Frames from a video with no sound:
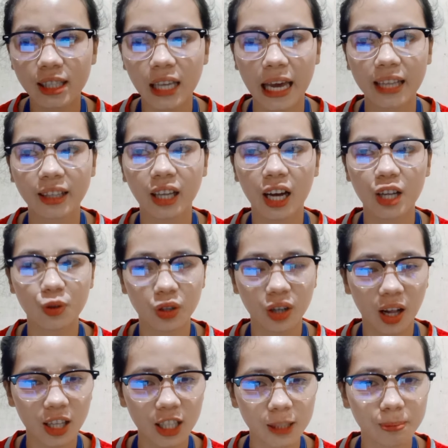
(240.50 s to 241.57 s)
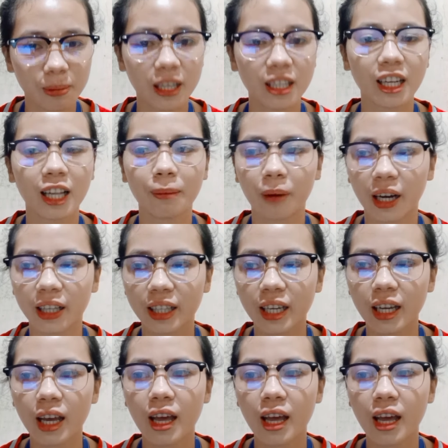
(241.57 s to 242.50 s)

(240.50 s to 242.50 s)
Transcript: and adrenals, pineal body,